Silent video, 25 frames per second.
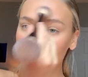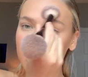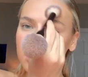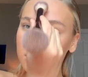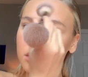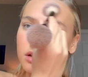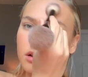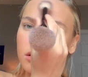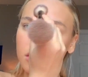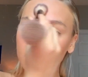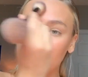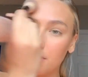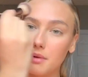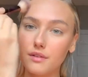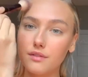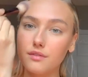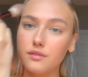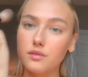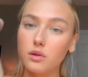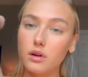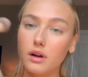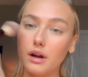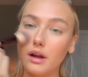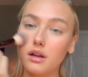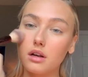Go on my
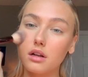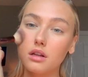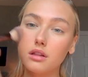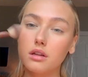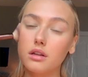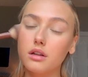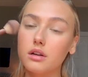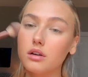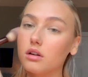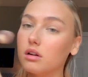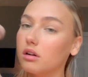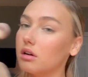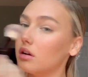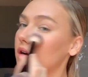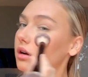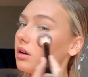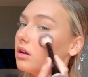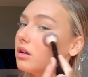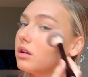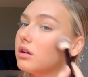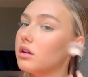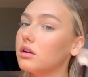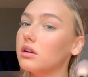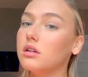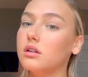forehead a
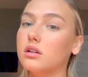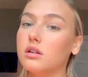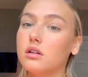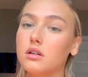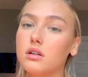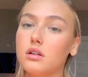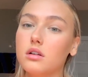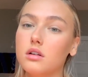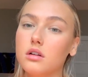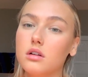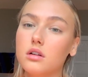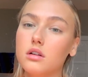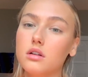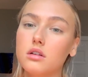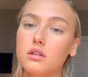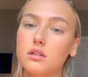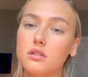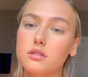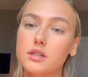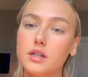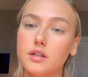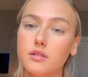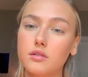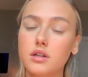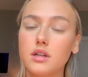little,
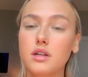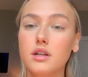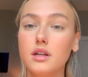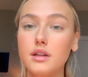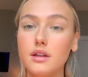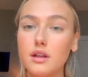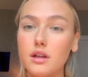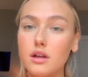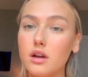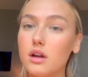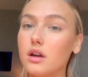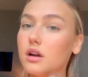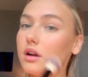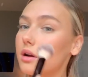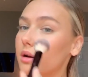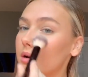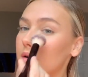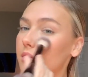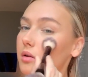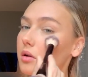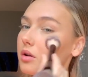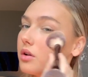down here.